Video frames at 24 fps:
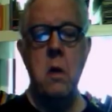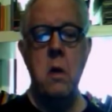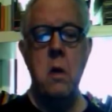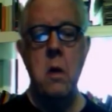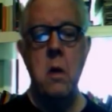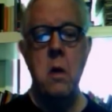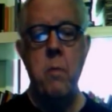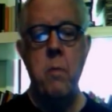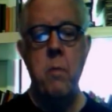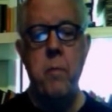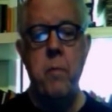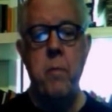
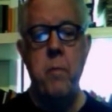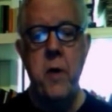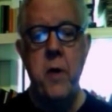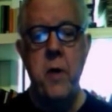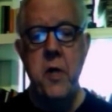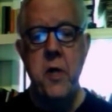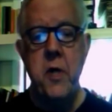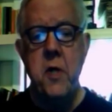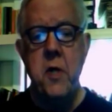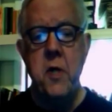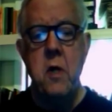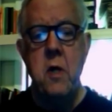
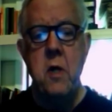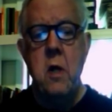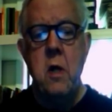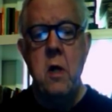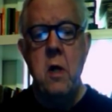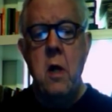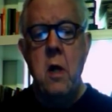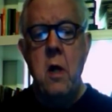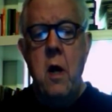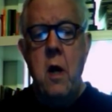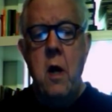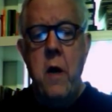But
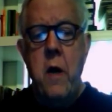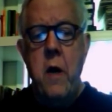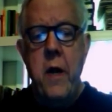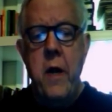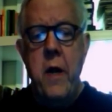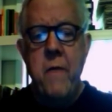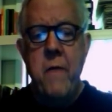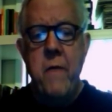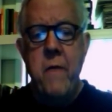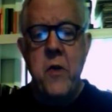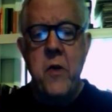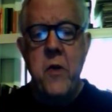are any of
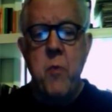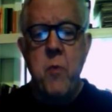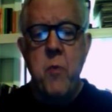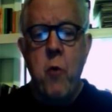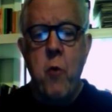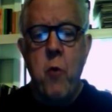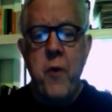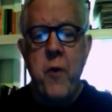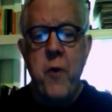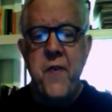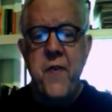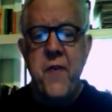those more
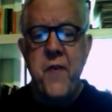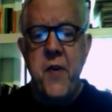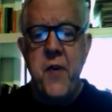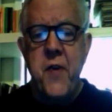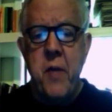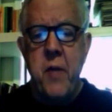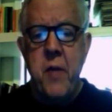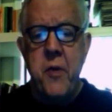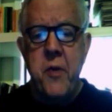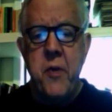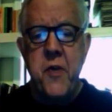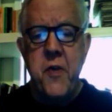recent
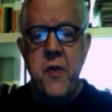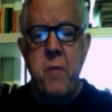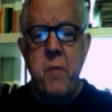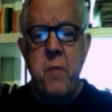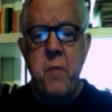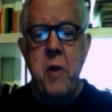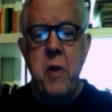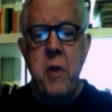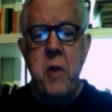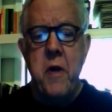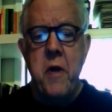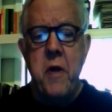images
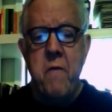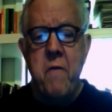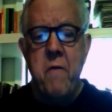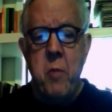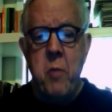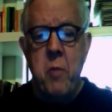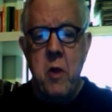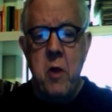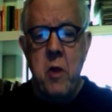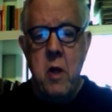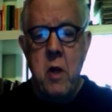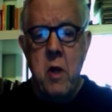
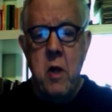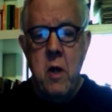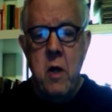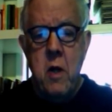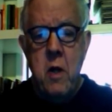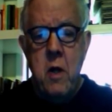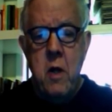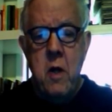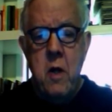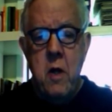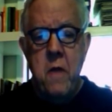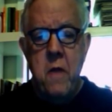believable?
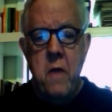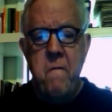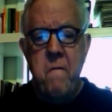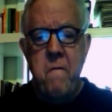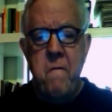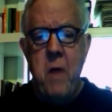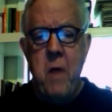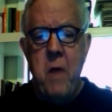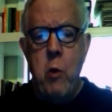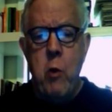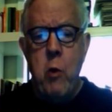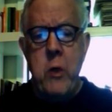The
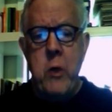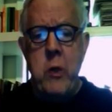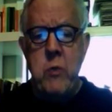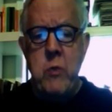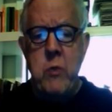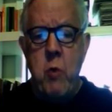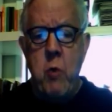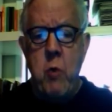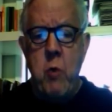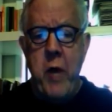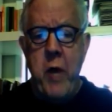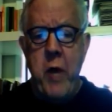following is what
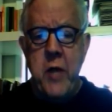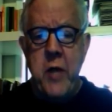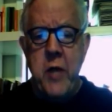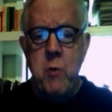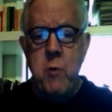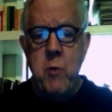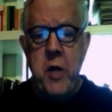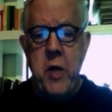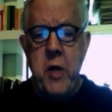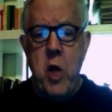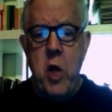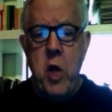we actually
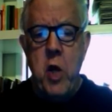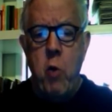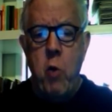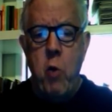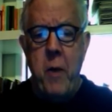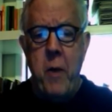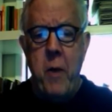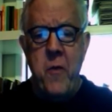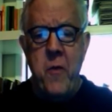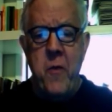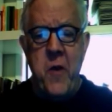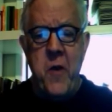know about
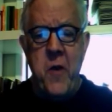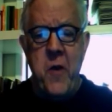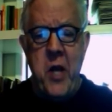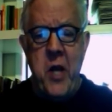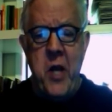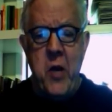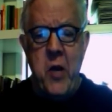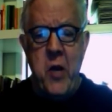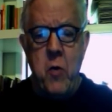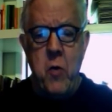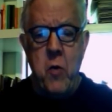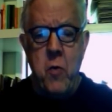the
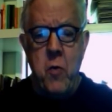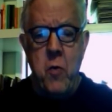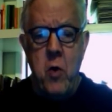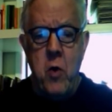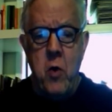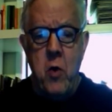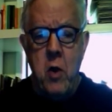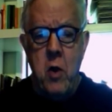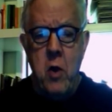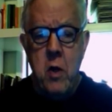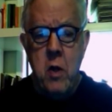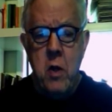Neanderthal.
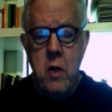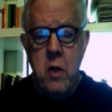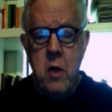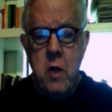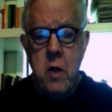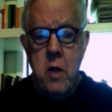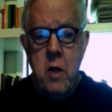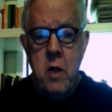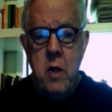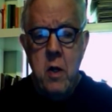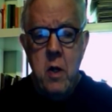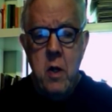
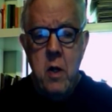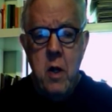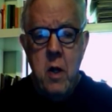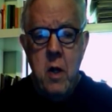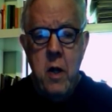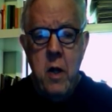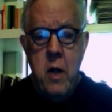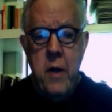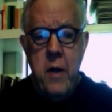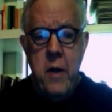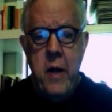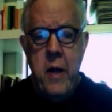
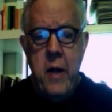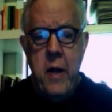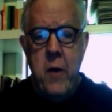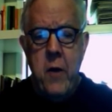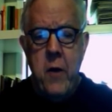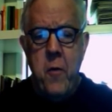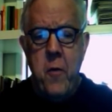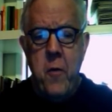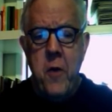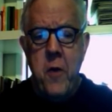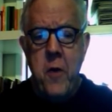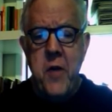
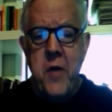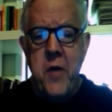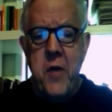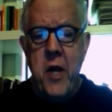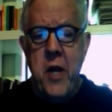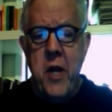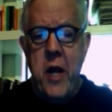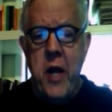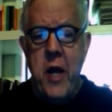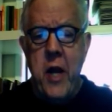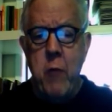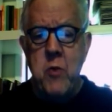Neanderthal
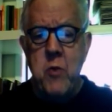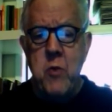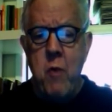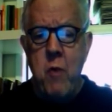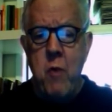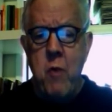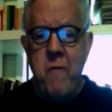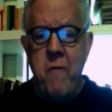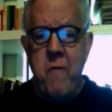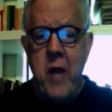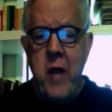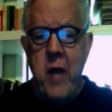DNA was
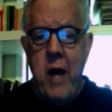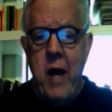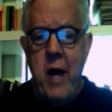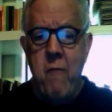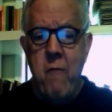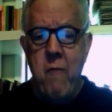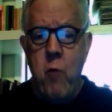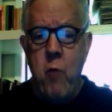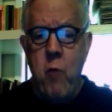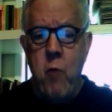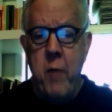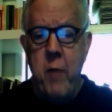roughly
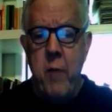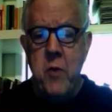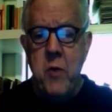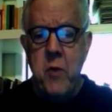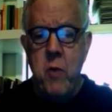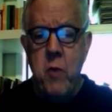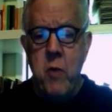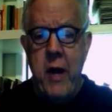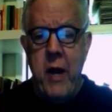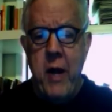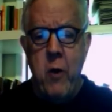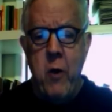halfway between
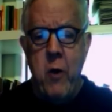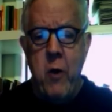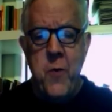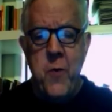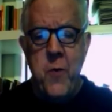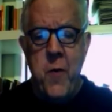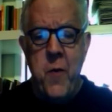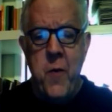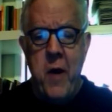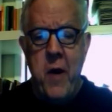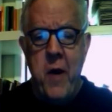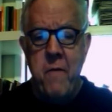ours and
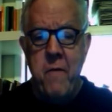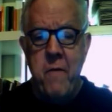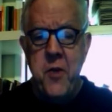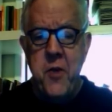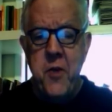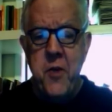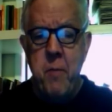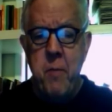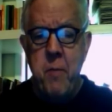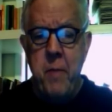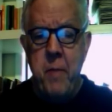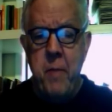that of a
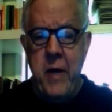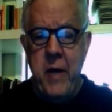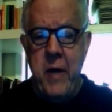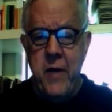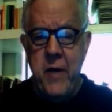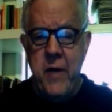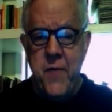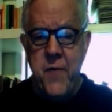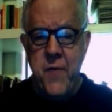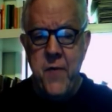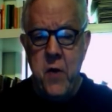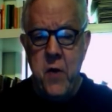chimpanzee.